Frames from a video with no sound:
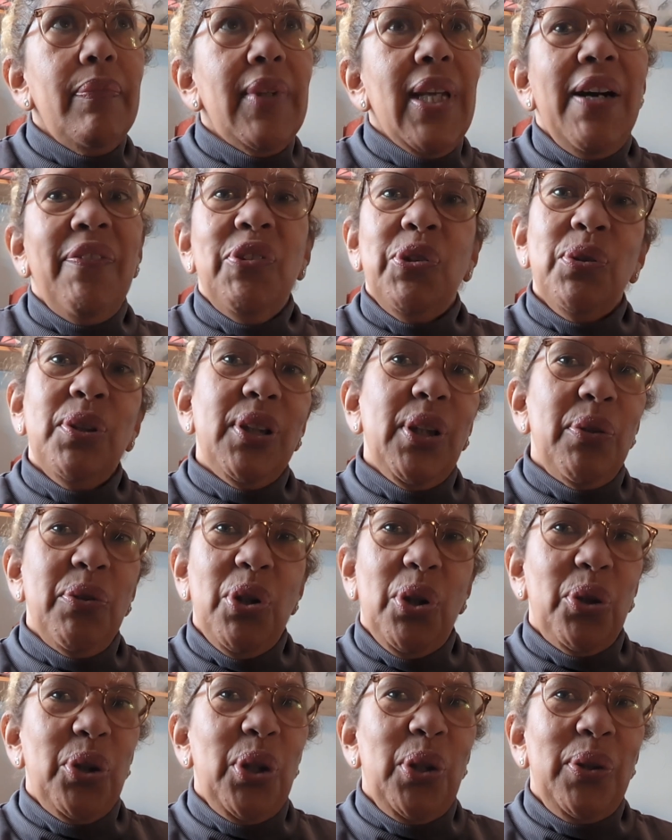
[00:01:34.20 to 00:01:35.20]
I've also
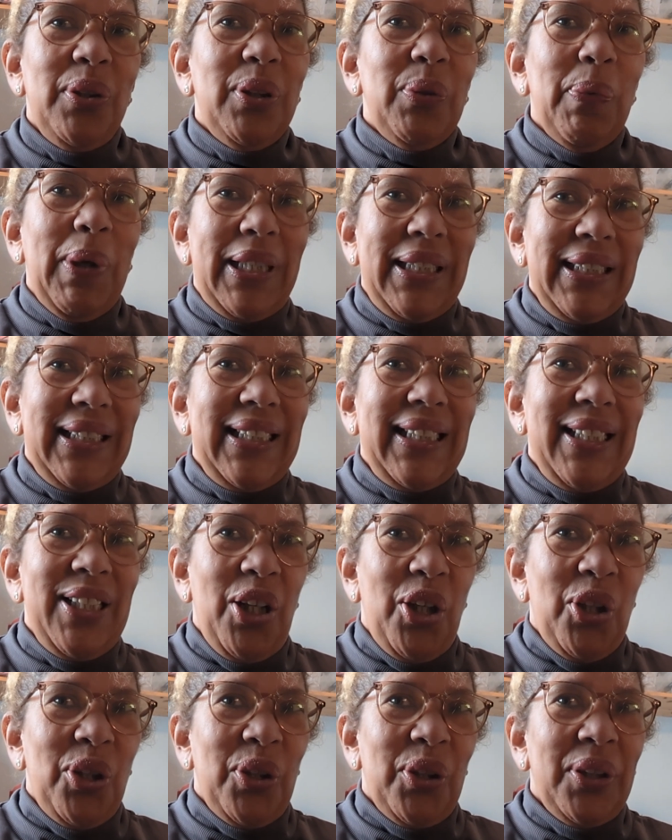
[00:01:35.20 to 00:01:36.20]
not used Wendy
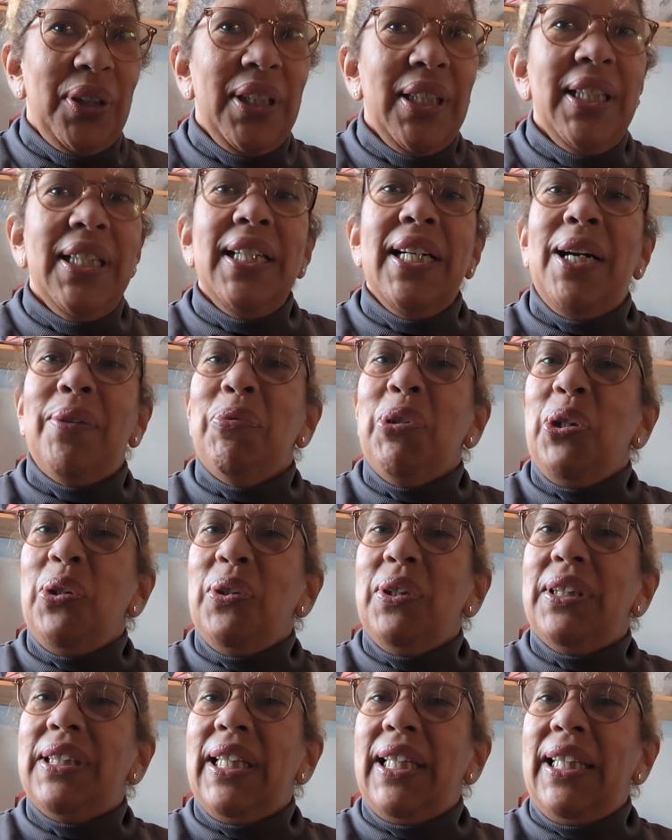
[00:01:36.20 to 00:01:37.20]
yarn. I'm
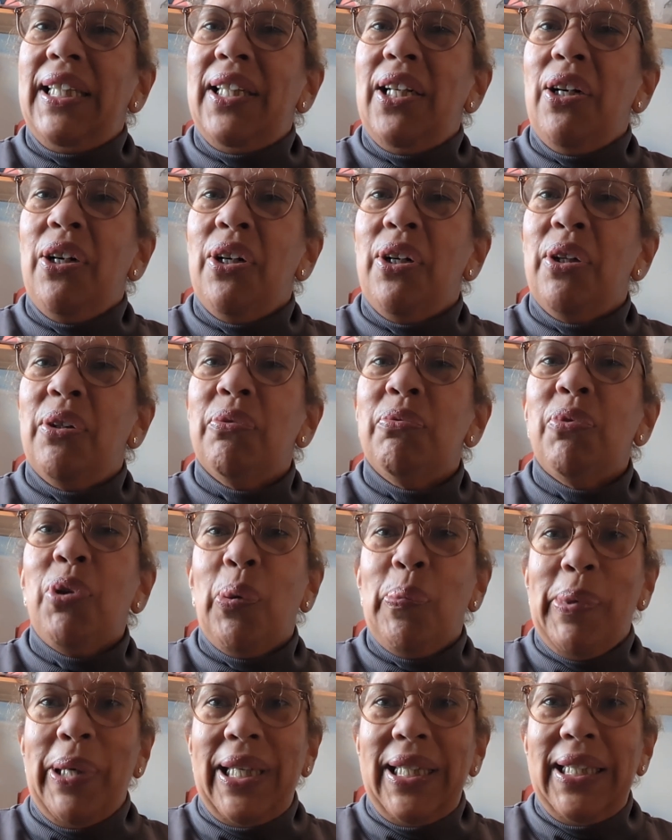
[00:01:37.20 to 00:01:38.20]
using
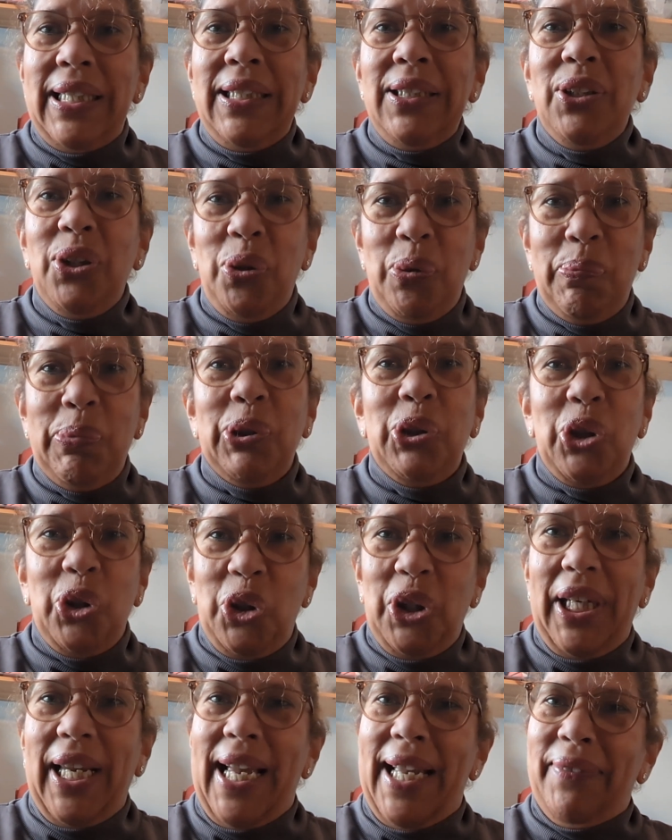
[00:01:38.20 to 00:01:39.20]
Robin Super
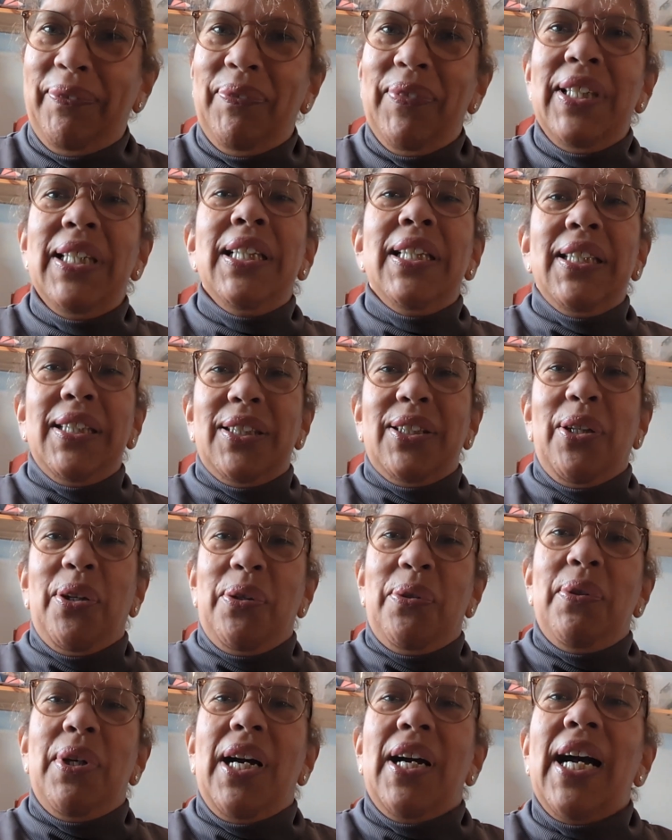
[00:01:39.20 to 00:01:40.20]
Chunky.
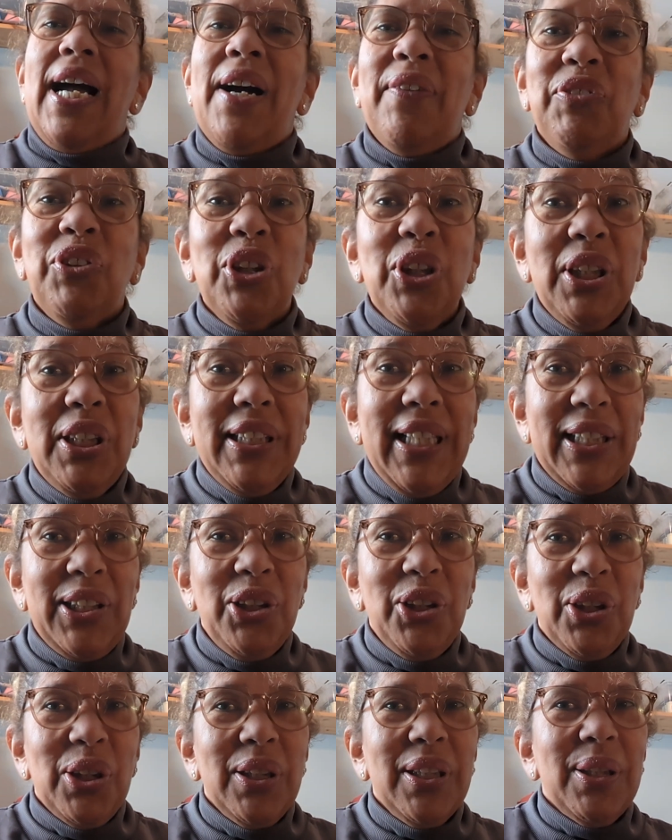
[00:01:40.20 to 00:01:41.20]
So I have done a
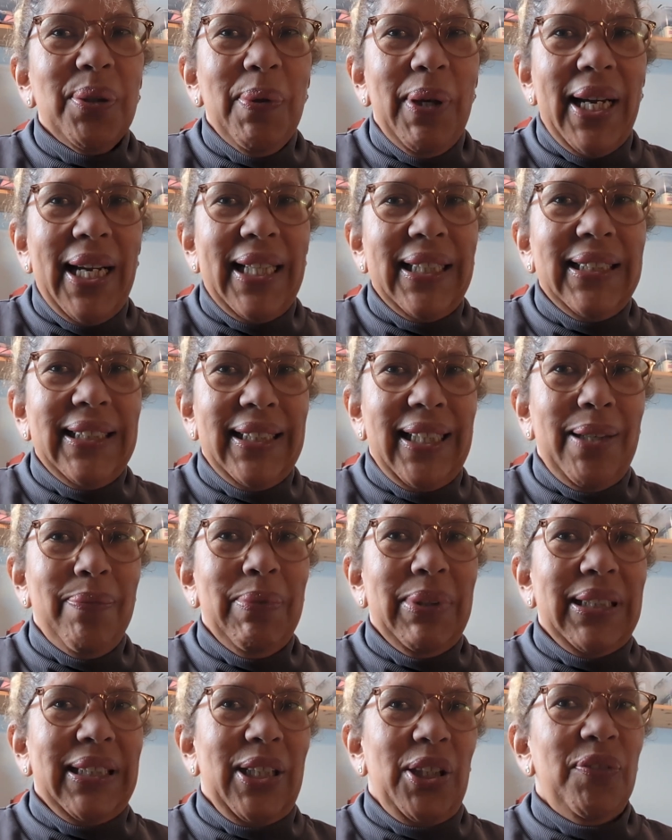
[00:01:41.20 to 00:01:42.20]
tension square to get
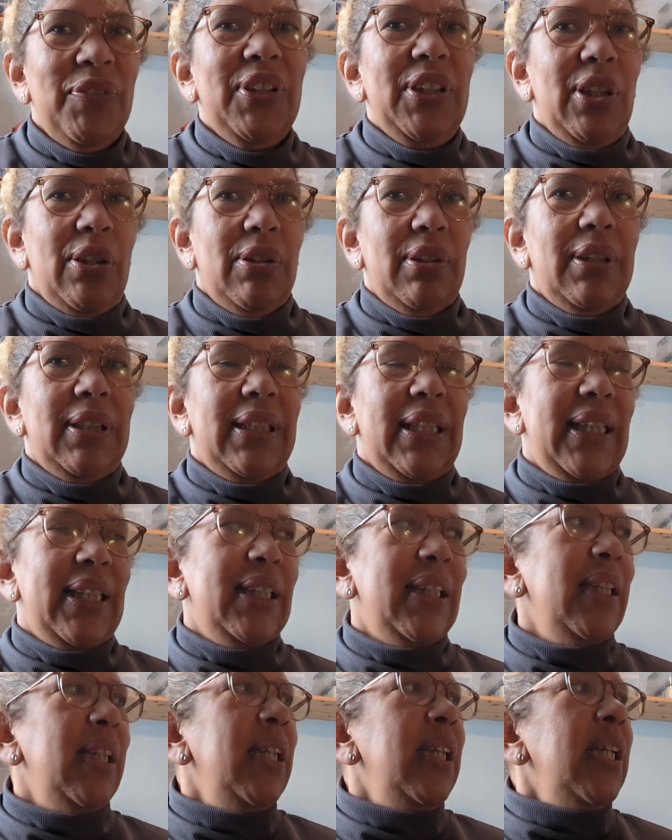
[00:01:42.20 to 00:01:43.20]
myself started.
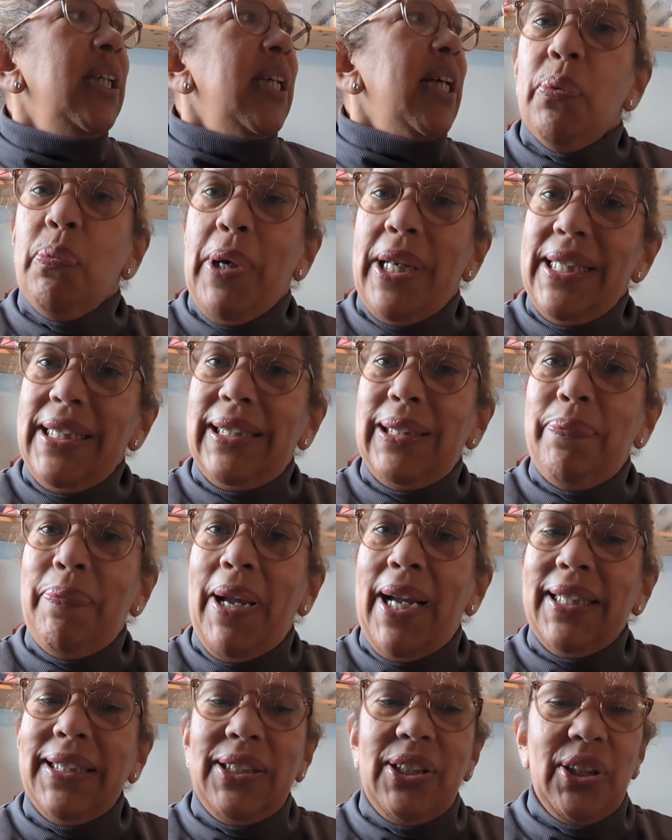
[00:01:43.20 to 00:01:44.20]
The Wendy
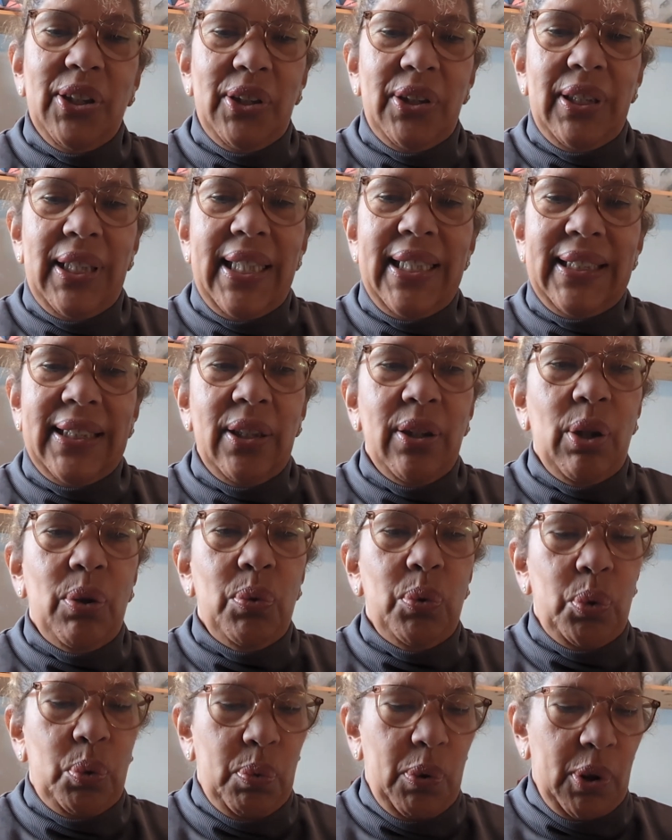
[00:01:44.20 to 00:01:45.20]
pattern is an
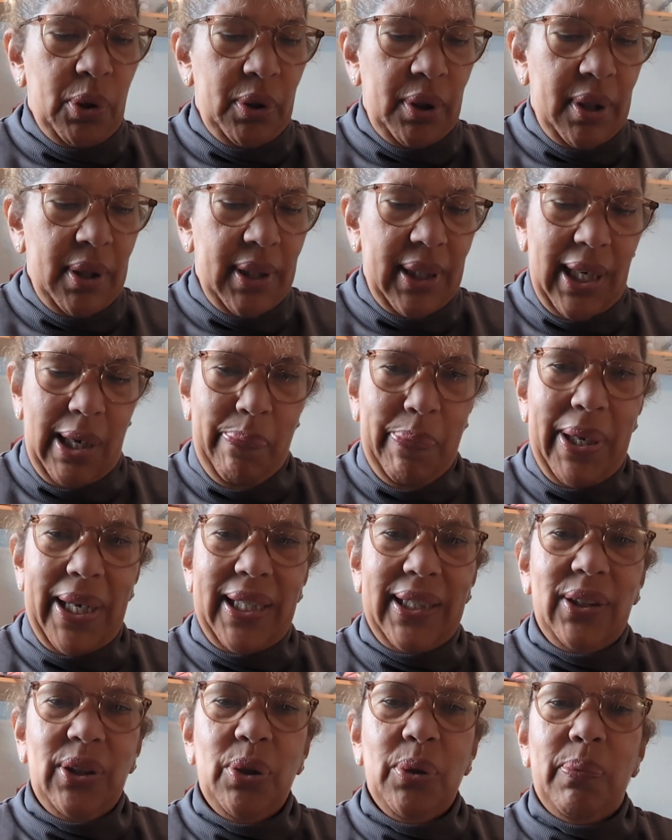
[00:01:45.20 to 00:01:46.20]
old one that I
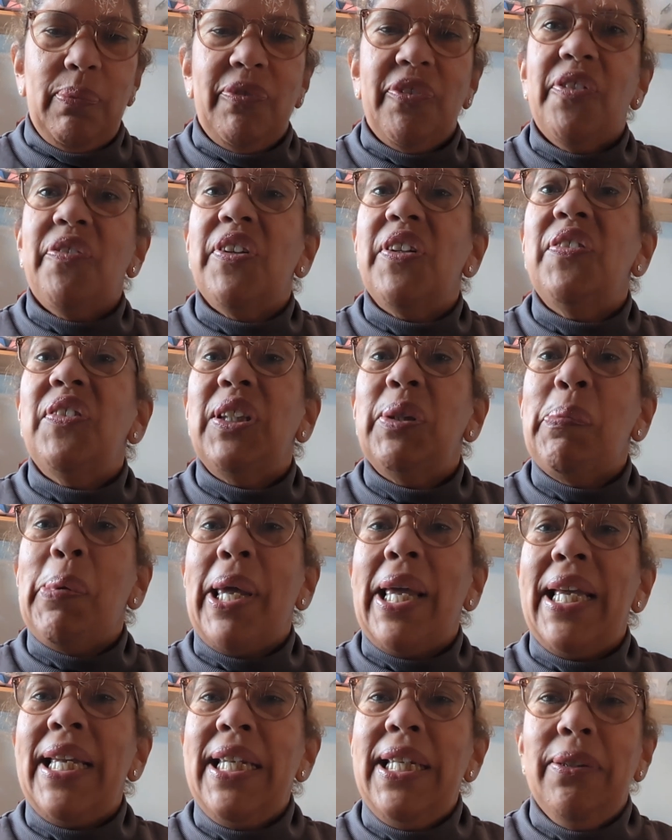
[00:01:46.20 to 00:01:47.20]
picked up for
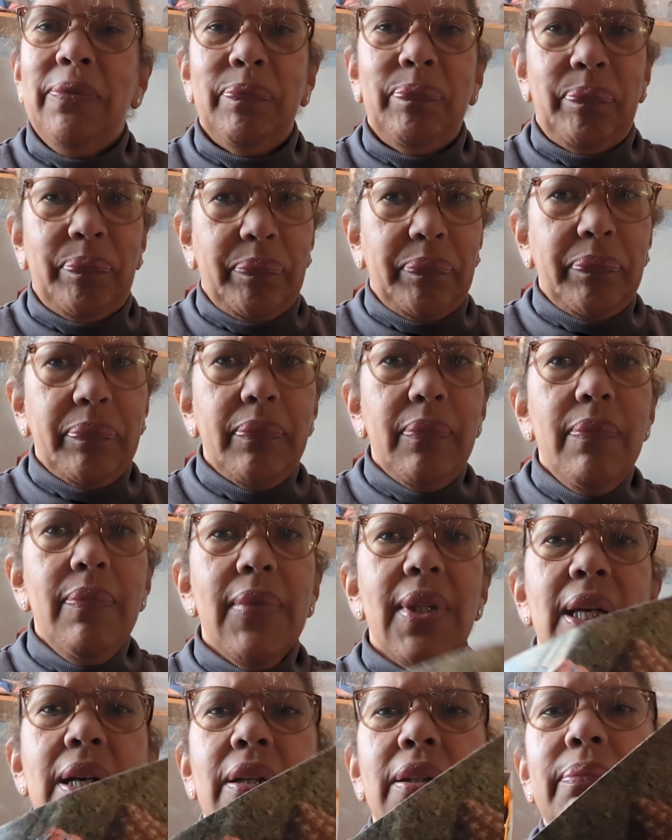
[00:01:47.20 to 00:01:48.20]
50p.
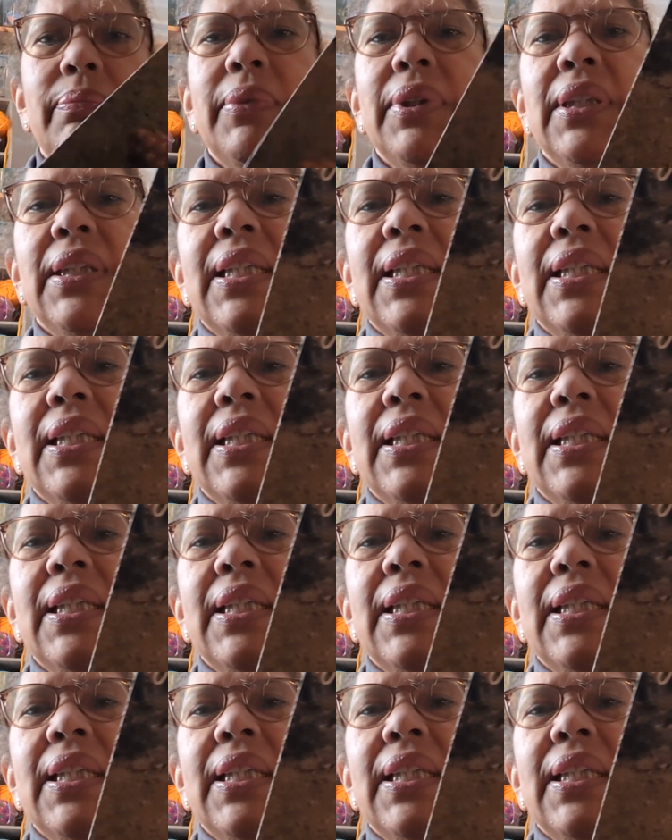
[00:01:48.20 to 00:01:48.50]
And